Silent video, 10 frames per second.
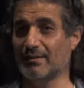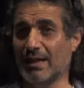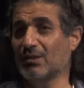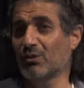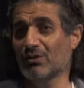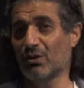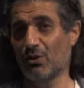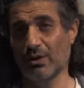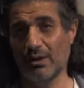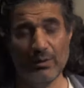that was the
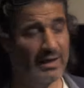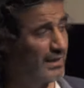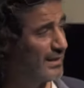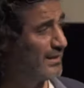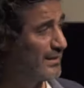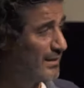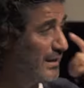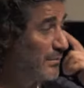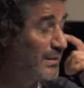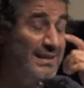only way.
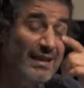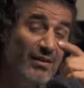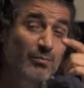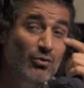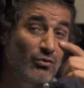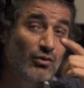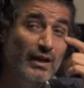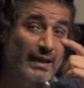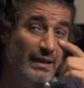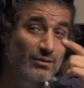But never
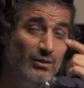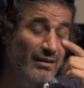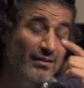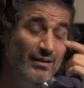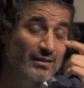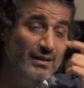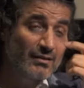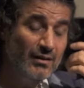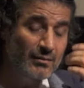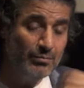provocate it.
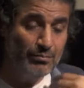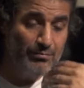Never